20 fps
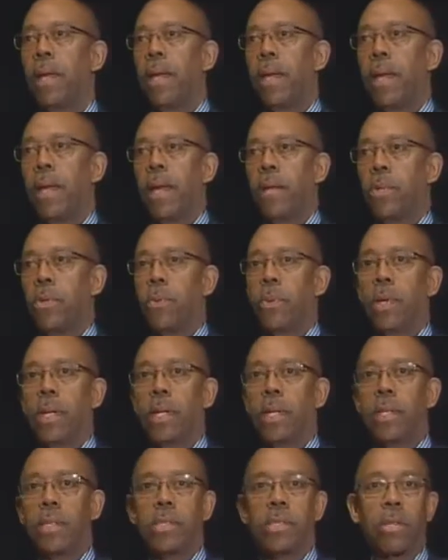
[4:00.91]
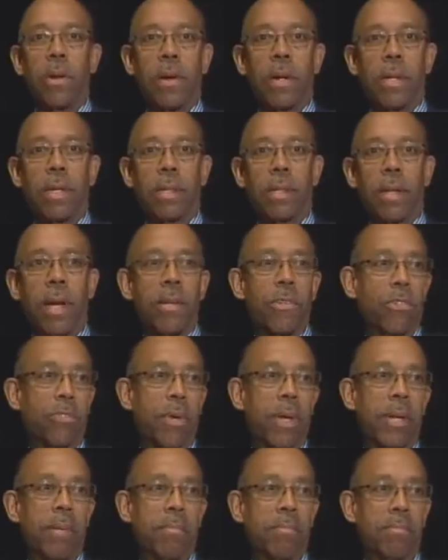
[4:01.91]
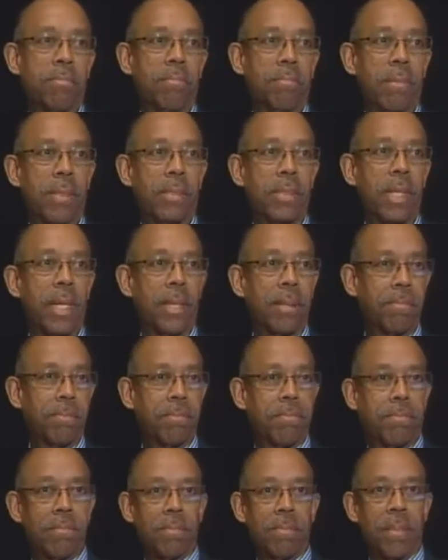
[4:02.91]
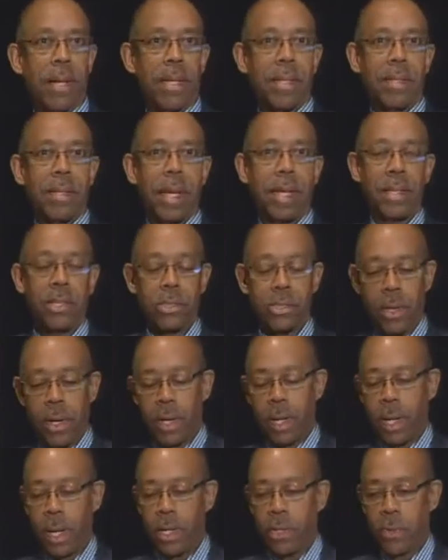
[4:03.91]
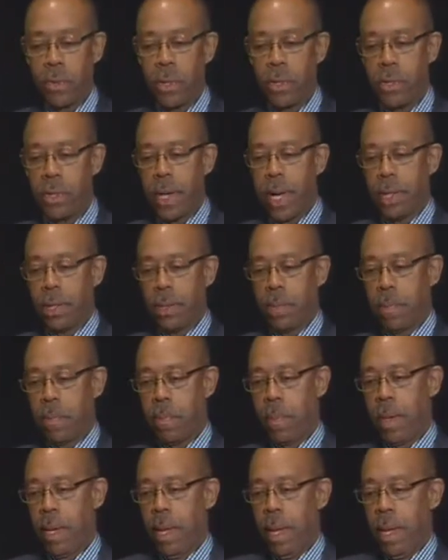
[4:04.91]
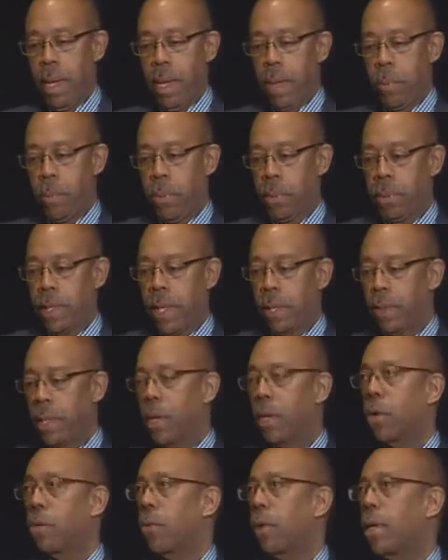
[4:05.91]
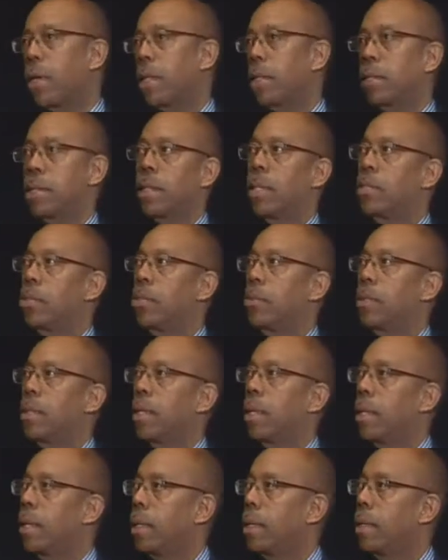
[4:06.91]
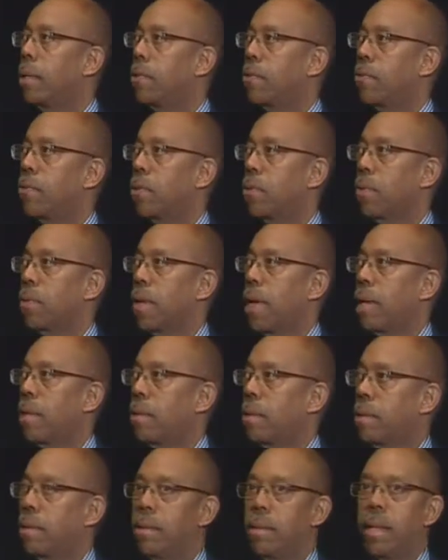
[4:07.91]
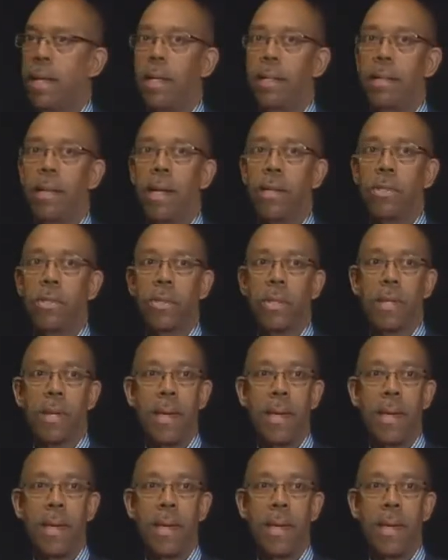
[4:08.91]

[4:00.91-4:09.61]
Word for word: and you were going to start a country, let's say I'd like to start a country, and you got to put down the ingredients that you'd need for that, that nation.